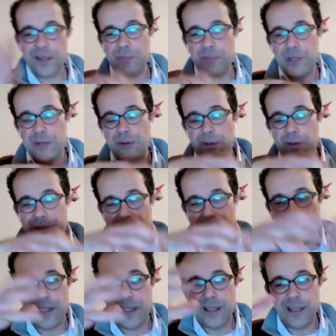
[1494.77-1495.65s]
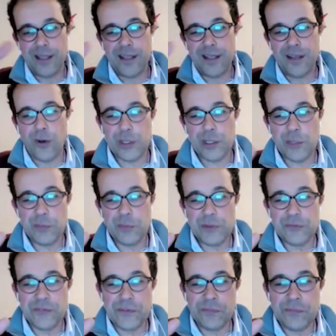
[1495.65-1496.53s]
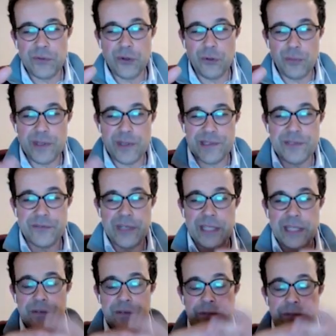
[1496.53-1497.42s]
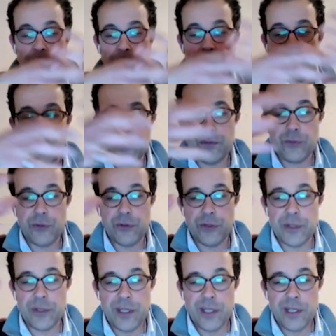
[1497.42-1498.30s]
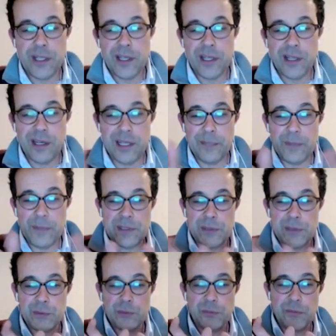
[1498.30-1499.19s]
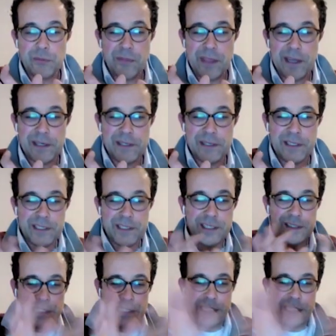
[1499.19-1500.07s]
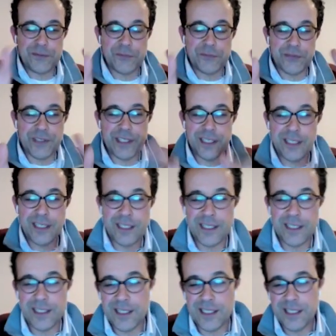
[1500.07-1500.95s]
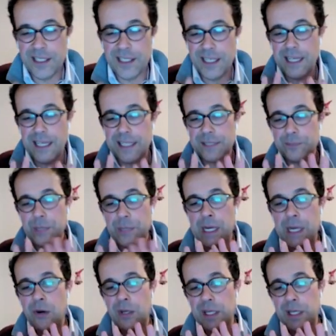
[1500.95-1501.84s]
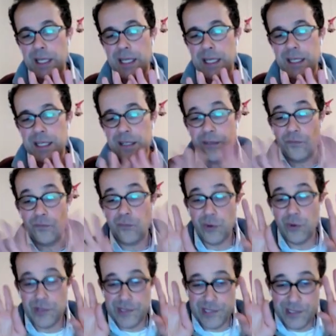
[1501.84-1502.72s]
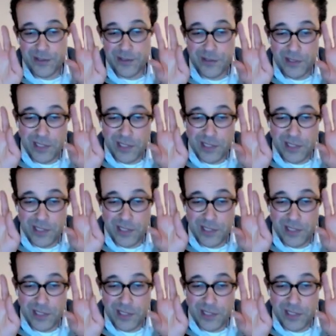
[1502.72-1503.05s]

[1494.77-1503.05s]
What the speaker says: because the Ottoman reformers, Iranian reformers, were limited to their country, and Bahá'u'lláh was